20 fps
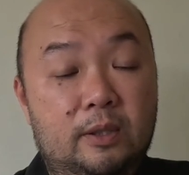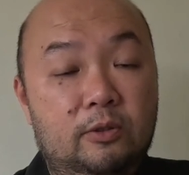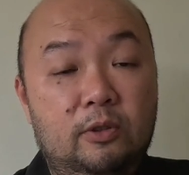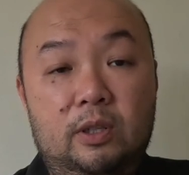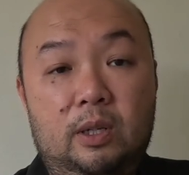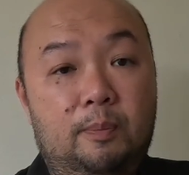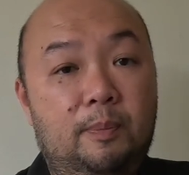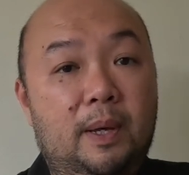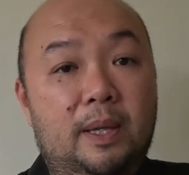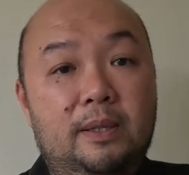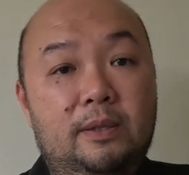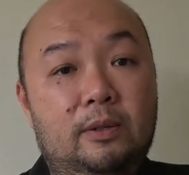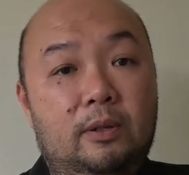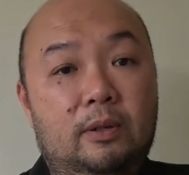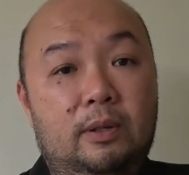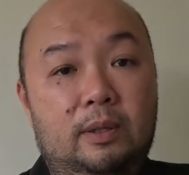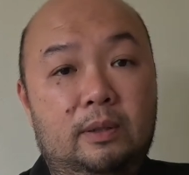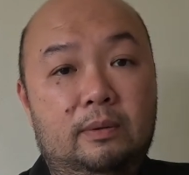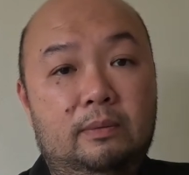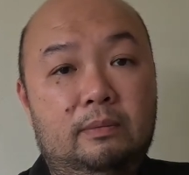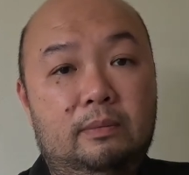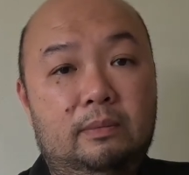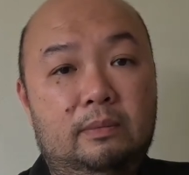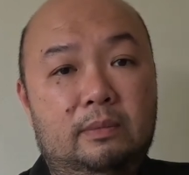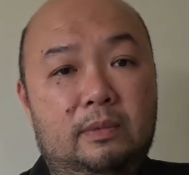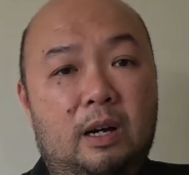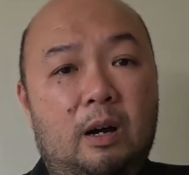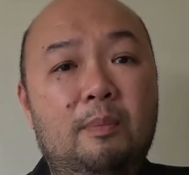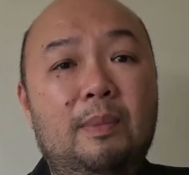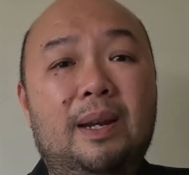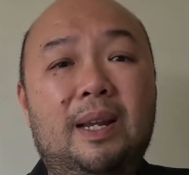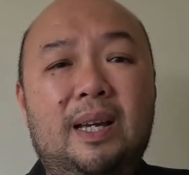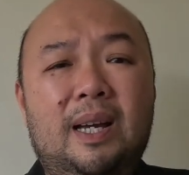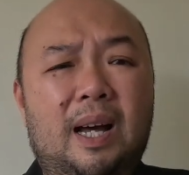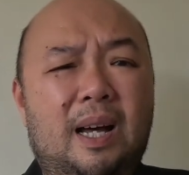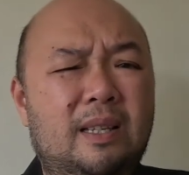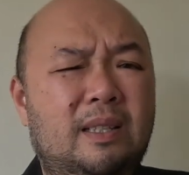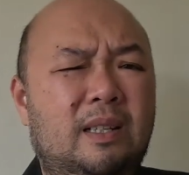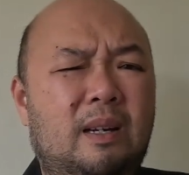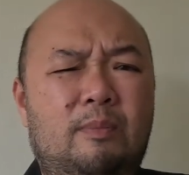So it depends on how many
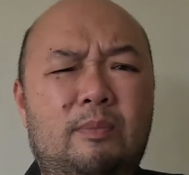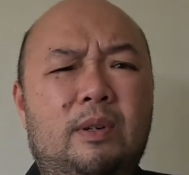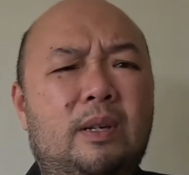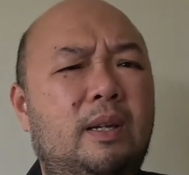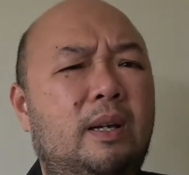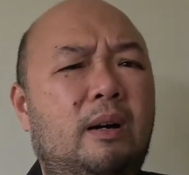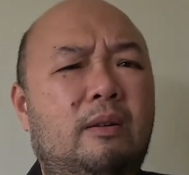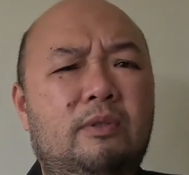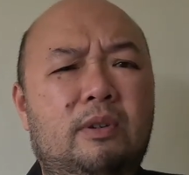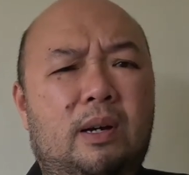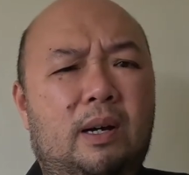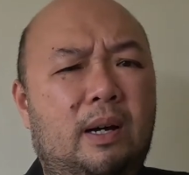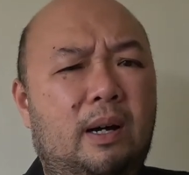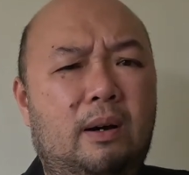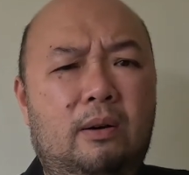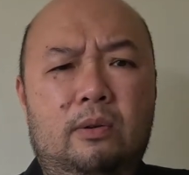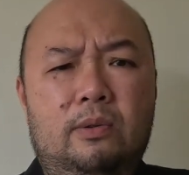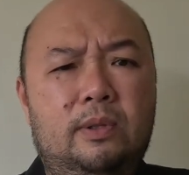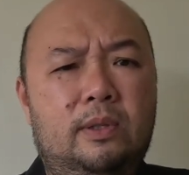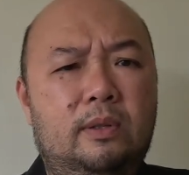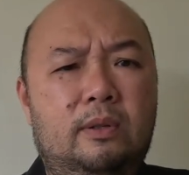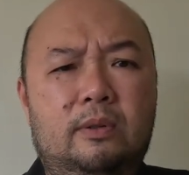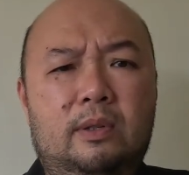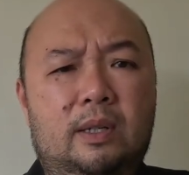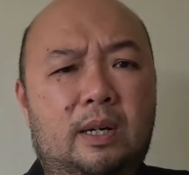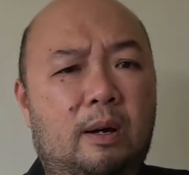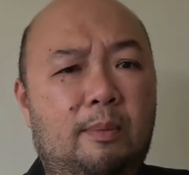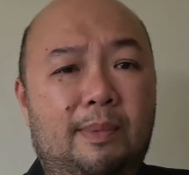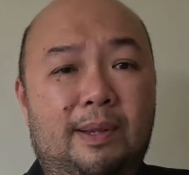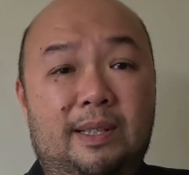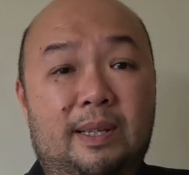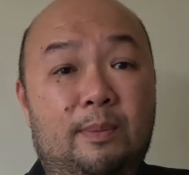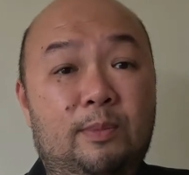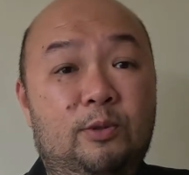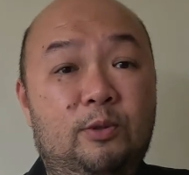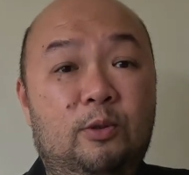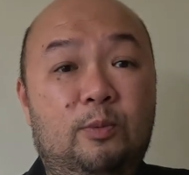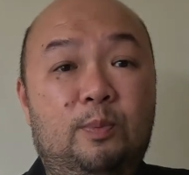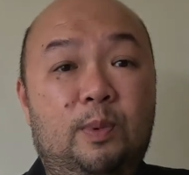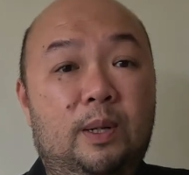cars coming out of your house, how many
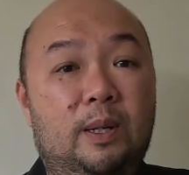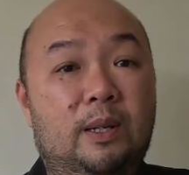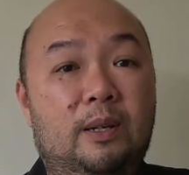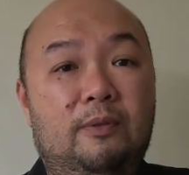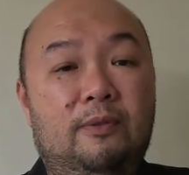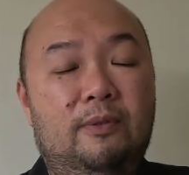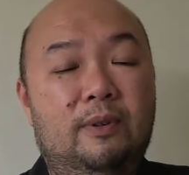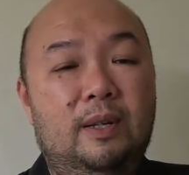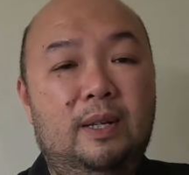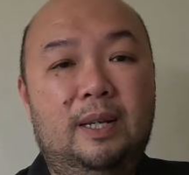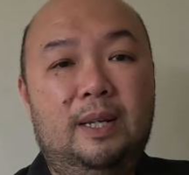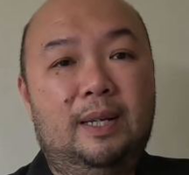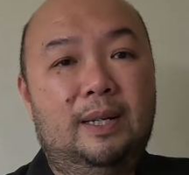times you open. If